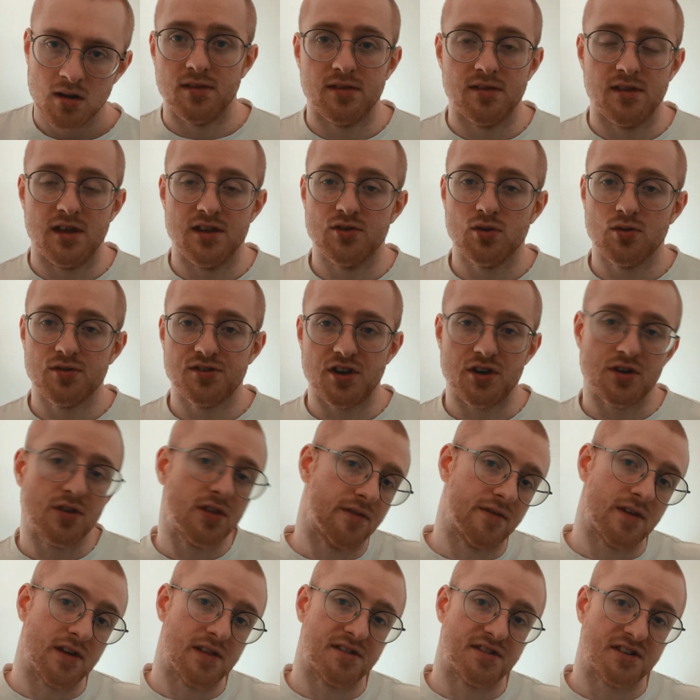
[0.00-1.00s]
There's also the
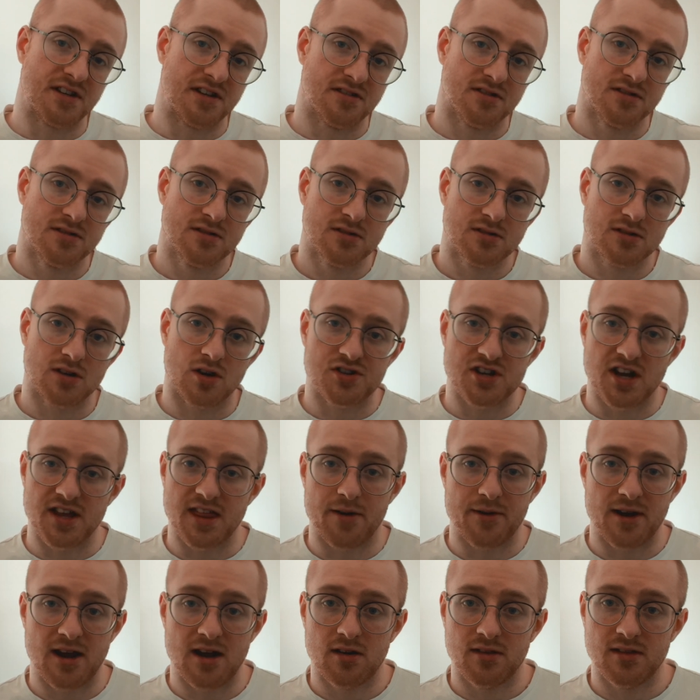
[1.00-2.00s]
5th season. Go check that
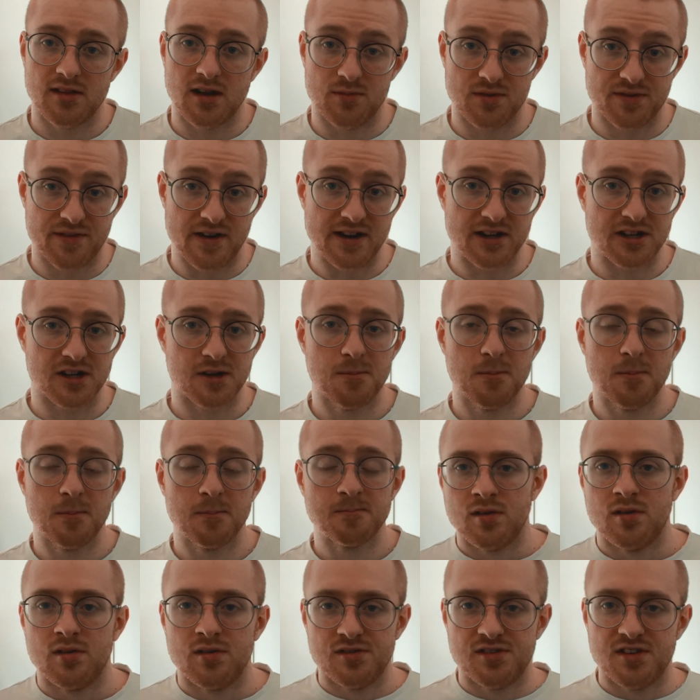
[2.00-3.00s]
one out. That one's very good.
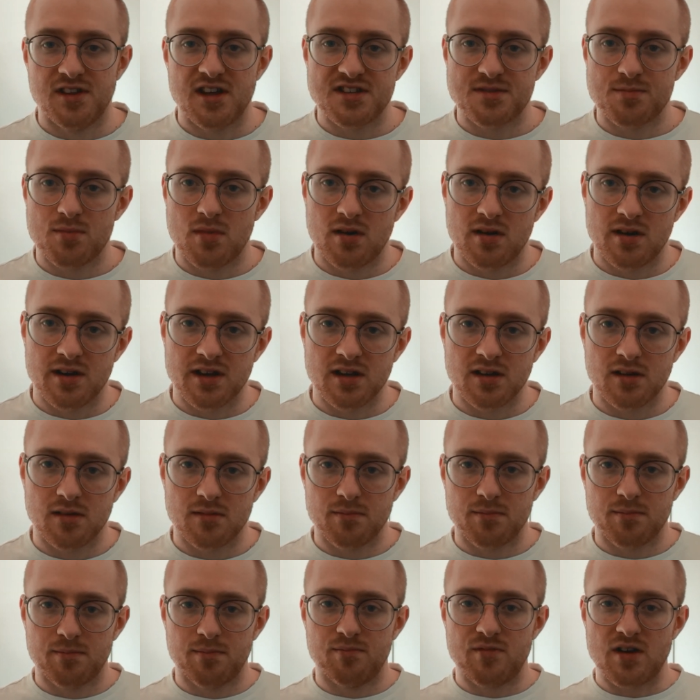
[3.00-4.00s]
So that's my
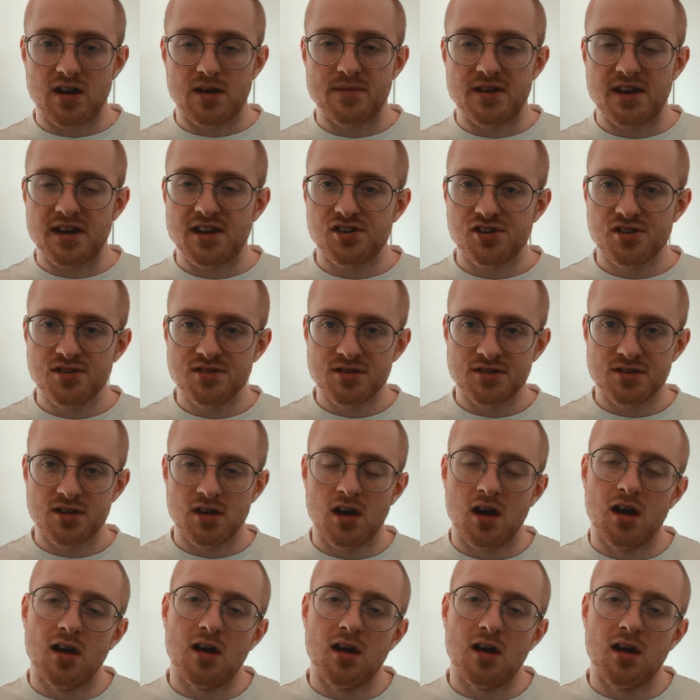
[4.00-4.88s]
recommendations.